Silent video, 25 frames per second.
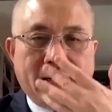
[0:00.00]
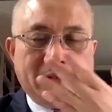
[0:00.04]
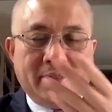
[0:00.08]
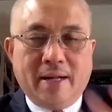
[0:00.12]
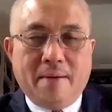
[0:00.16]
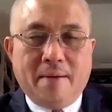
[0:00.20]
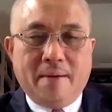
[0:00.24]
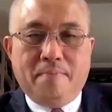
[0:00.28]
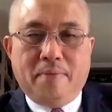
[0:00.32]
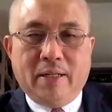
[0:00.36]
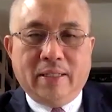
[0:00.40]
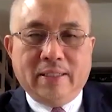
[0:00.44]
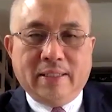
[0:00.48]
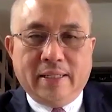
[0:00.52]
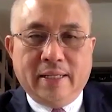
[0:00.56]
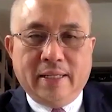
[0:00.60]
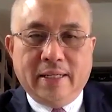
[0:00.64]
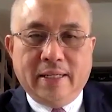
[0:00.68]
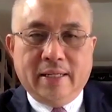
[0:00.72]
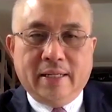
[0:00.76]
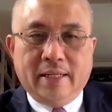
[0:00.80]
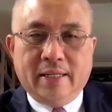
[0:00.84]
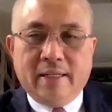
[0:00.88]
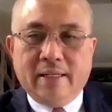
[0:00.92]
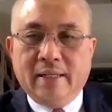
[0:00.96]
examples
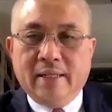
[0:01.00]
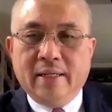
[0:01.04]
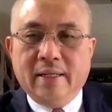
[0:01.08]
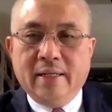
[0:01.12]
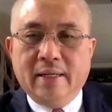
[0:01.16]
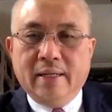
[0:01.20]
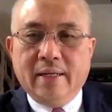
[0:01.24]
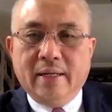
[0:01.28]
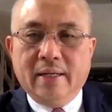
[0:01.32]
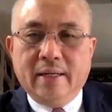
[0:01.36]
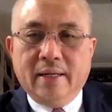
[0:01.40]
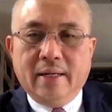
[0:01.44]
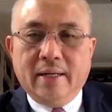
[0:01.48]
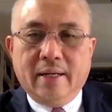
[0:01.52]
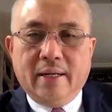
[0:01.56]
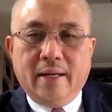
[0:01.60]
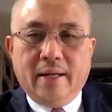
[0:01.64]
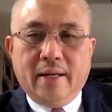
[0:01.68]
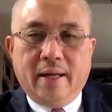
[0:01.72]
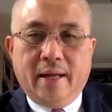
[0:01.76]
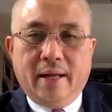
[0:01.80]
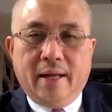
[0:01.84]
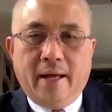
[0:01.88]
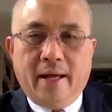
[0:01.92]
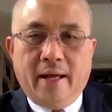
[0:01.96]
here,
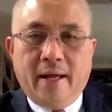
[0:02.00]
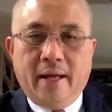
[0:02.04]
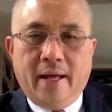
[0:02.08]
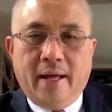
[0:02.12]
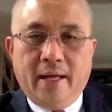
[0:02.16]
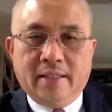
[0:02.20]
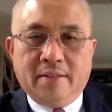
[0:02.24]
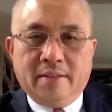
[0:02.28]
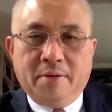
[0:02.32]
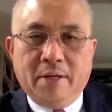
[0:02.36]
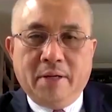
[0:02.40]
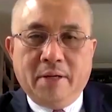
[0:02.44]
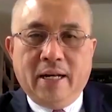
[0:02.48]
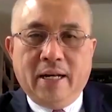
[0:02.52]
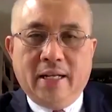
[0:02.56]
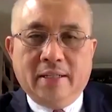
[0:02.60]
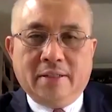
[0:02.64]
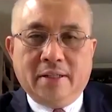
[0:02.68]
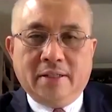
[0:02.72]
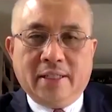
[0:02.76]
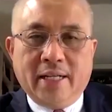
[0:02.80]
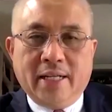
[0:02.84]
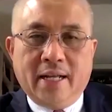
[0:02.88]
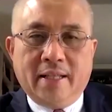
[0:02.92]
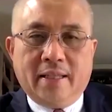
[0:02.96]
as well as
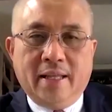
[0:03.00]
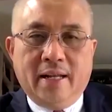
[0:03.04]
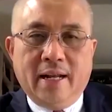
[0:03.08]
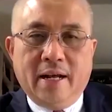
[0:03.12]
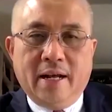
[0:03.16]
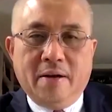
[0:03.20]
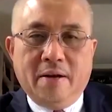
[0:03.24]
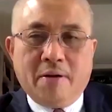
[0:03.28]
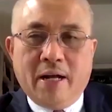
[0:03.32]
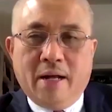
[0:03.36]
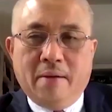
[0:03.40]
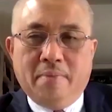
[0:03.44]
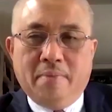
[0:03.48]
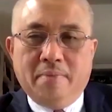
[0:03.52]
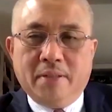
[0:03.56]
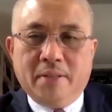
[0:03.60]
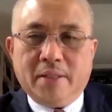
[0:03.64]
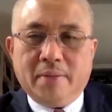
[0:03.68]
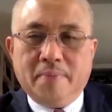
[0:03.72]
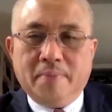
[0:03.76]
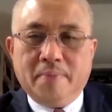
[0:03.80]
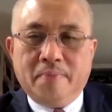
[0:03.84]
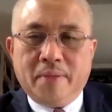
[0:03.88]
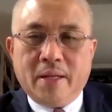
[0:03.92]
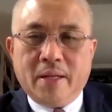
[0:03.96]
societal
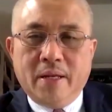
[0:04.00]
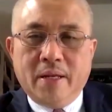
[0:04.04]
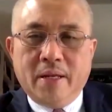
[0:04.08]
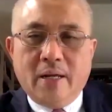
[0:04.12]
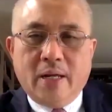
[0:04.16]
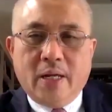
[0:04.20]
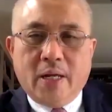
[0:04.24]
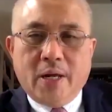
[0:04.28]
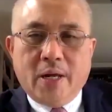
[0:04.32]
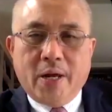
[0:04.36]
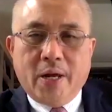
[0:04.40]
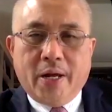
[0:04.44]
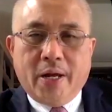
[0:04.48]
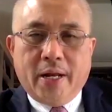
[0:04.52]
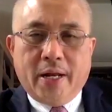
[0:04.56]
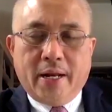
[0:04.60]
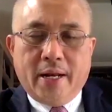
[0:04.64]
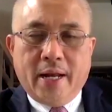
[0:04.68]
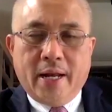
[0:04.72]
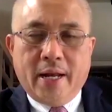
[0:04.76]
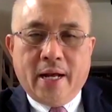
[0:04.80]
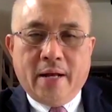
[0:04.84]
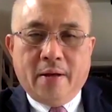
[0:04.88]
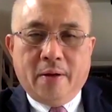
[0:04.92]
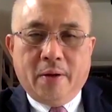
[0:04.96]
outcomes.
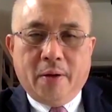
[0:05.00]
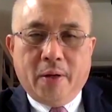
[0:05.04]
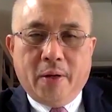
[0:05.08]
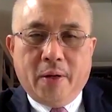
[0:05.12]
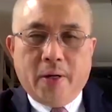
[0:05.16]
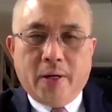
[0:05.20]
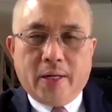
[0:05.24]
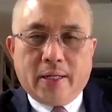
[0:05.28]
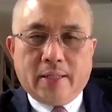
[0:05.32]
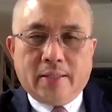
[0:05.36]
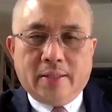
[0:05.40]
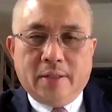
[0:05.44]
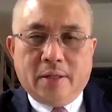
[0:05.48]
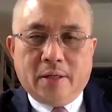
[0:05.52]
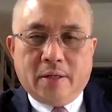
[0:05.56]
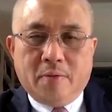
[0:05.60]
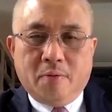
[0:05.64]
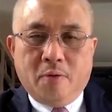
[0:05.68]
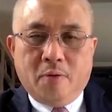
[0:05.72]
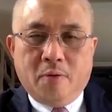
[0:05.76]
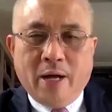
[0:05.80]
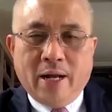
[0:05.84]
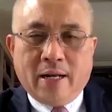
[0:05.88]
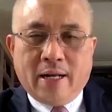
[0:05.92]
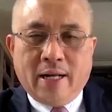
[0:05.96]
Now, so
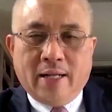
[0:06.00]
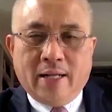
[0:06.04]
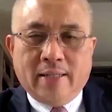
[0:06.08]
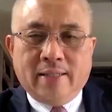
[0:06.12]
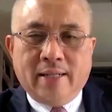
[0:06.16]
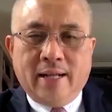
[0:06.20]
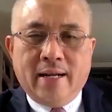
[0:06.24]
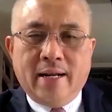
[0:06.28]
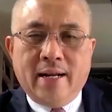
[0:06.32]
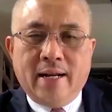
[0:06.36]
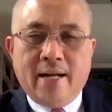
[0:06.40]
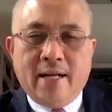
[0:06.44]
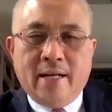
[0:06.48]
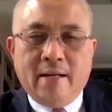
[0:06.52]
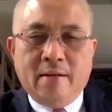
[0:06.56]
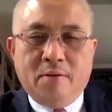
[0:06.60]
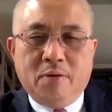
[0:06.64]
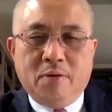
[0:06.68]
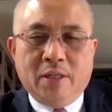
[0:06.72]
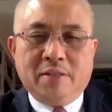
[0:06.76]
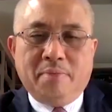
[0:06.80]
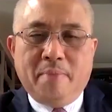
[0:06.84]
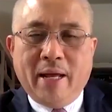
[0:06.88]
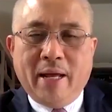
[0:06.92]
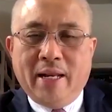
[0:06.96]
while Khazanah
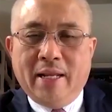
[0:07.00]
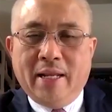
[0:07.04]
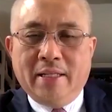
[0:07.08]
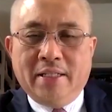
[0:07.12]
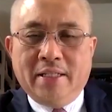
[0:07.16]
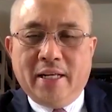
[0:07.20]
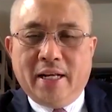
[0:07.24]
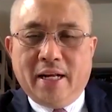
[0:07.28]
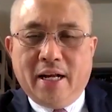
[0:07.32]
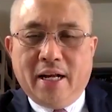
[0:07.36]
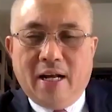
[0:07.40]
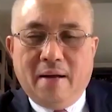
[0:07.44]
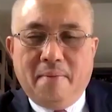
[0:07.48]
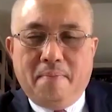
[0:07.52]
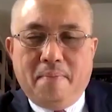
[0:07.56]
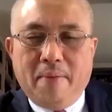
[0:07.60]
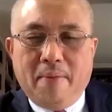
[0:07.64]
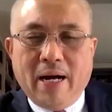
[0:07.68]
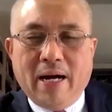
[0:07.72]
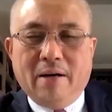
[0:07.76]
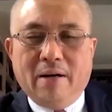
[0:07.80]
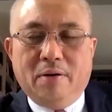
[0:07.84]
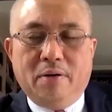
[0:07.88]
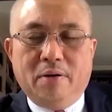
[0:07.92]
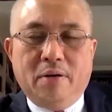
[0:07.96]
was managing
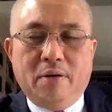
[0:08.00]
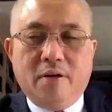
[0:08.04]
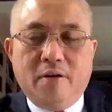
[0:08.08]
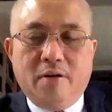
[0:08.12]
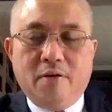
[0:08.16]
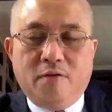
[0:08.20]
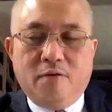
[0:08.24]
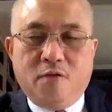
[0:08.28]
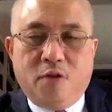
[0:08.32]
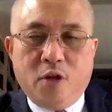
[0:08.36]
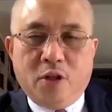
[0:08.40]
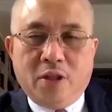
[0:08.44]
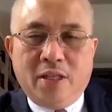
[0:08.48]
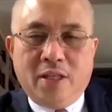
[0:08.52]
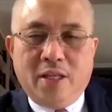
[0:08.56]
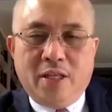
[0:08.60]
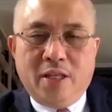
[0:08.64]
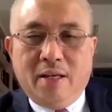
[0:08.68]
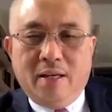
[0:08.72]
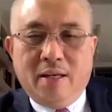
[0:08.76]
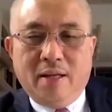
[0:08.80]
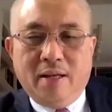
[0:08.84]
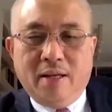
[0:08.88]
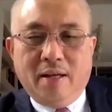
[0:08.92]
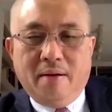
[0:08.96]
about
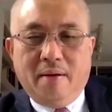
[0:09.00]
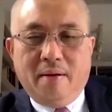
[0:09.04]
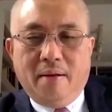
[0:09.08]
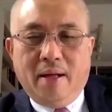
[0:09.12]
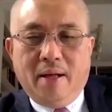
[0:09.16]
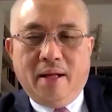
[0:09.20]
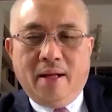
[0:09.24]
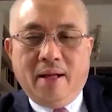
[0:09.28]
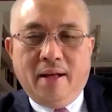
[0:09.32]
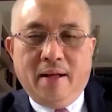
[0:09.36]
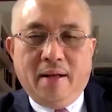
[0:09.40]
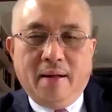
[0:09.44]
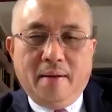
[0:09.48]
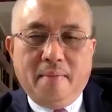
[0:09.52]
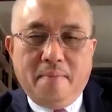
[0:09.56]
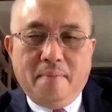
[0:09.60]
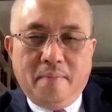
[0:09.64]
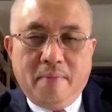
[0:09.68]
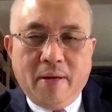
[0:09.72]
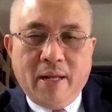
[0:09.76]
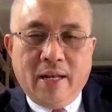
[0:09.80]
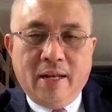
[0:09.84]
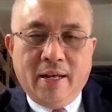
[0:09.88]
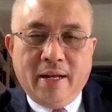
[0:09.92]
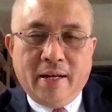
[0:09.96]
40
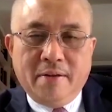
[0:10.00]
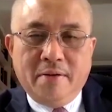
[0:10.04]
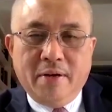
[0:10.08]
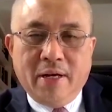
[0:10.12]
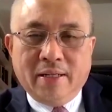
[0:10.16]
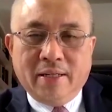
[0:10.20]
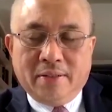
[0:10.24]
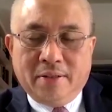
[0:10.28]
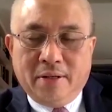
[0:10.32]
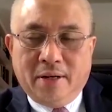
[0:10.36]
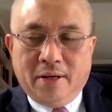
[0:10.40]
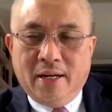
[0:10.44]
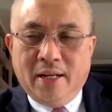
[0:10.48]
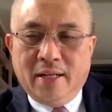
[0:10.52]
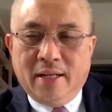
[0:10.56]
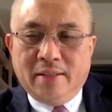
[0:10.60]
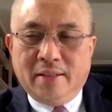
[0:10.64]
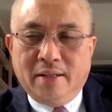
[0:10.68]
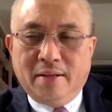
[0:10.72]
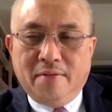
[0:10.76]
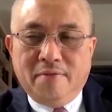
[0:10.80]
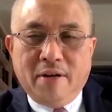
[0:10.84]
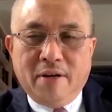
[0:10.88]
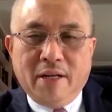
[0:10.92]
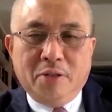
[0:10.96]
billion US
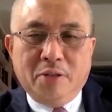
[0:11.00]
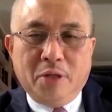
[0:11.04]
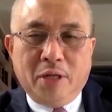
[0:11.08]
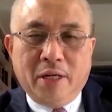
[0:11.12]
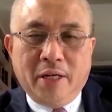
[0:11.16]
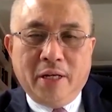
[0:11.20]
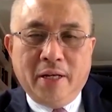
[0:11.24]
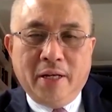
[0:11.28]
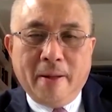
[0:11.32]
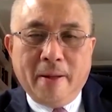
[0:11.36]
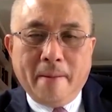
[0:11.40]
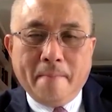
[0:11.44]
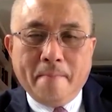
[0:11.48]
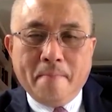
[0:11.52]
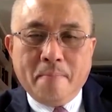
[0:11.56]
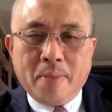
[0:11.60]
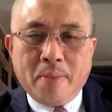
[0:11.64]
dollars eventually,